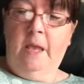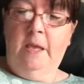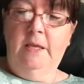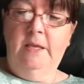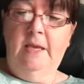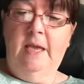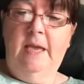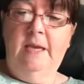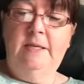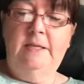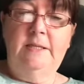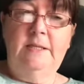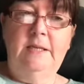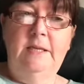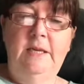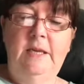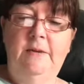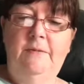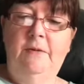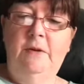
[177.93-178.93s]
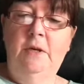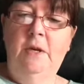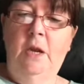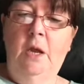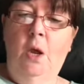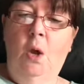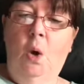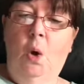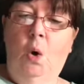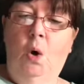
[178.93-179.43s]
Yes, even
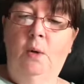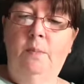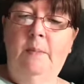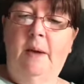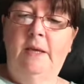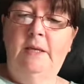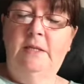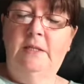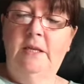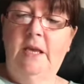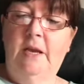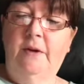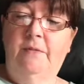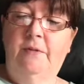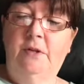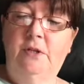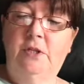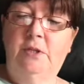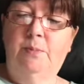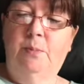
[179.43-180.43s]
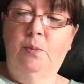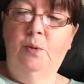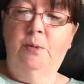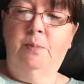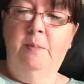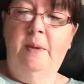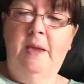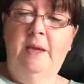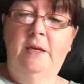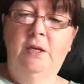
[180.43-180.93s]
on my servants, both
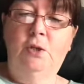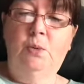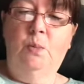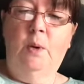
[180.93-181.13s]
men and